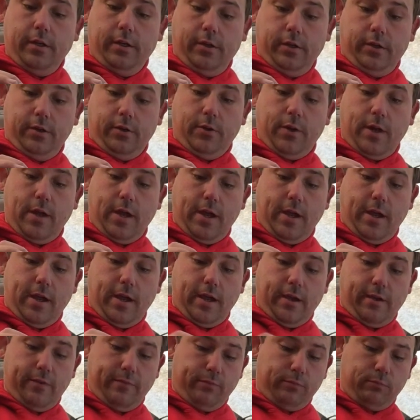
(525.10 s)
you
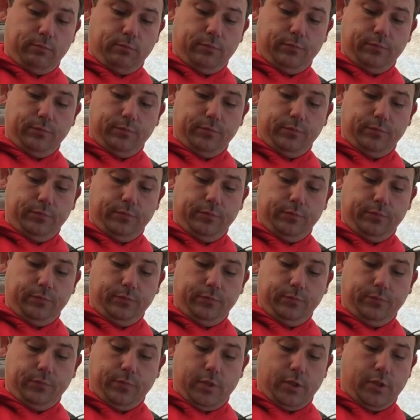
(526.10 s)
have
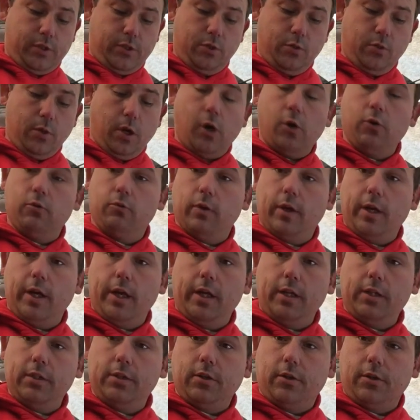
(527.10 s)
the 2
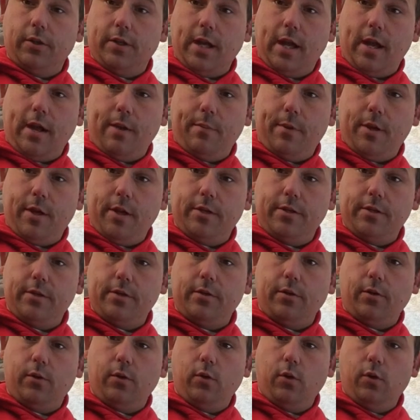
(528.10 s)
O-rings are damaged
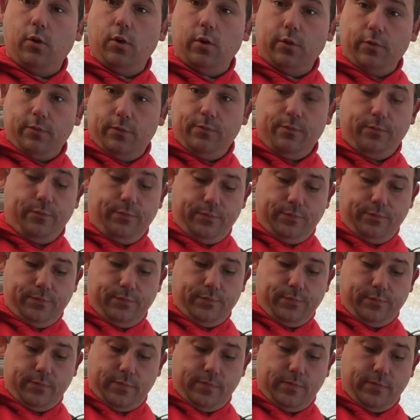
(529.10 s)
or
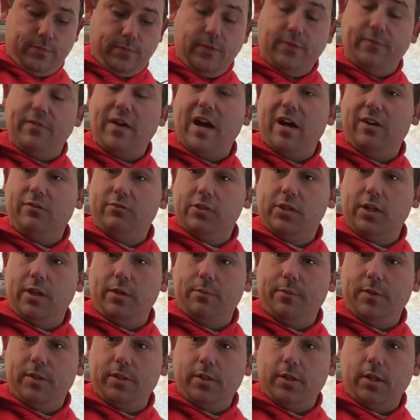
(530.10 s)
the valve
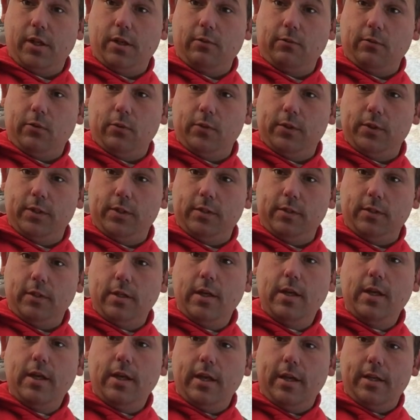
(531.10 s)
stem in general
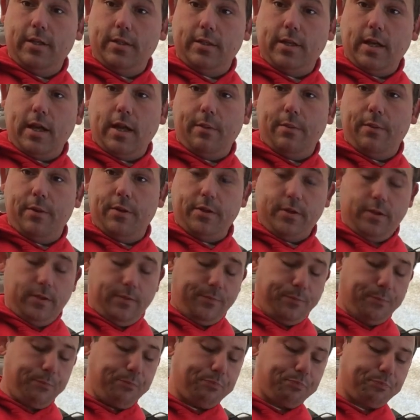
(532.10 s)
is damaged.
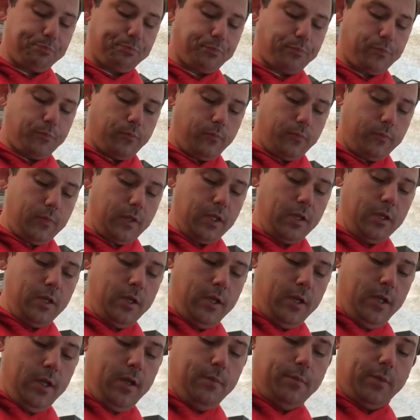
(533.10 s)

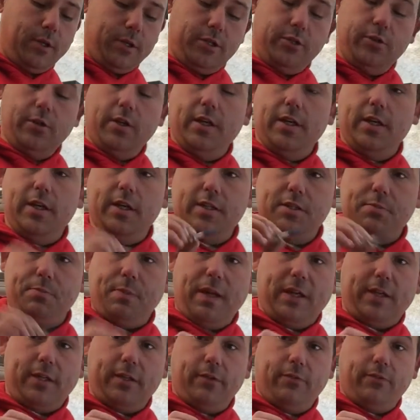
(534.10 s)
But you need to
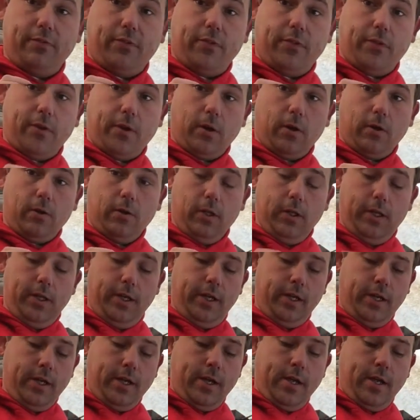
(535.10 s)
inspect it
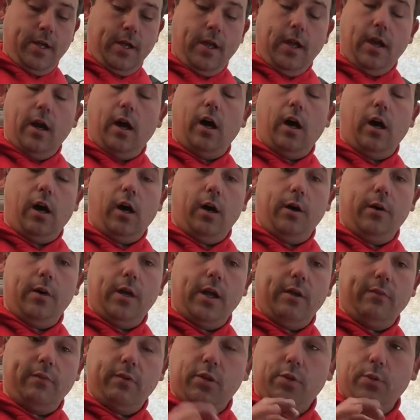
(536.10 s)
thoroughly
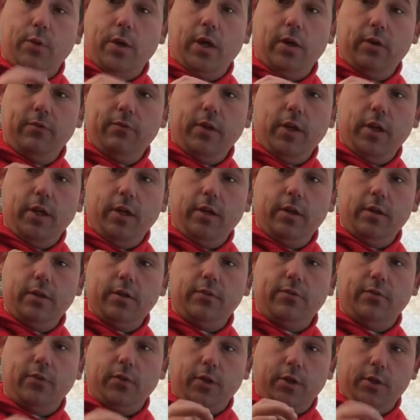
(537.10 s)
every 12 years
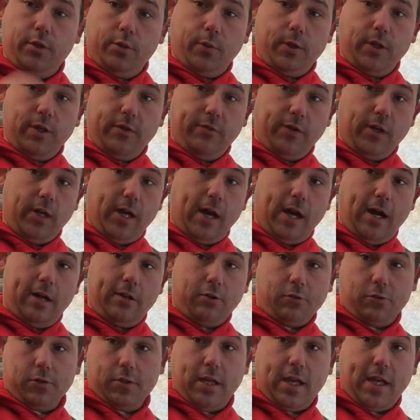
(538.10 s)
for the 12-year
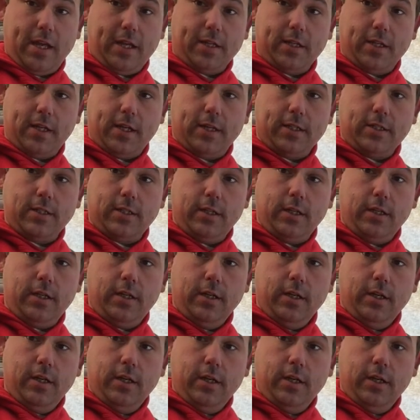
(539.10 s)
hydrostatic testing.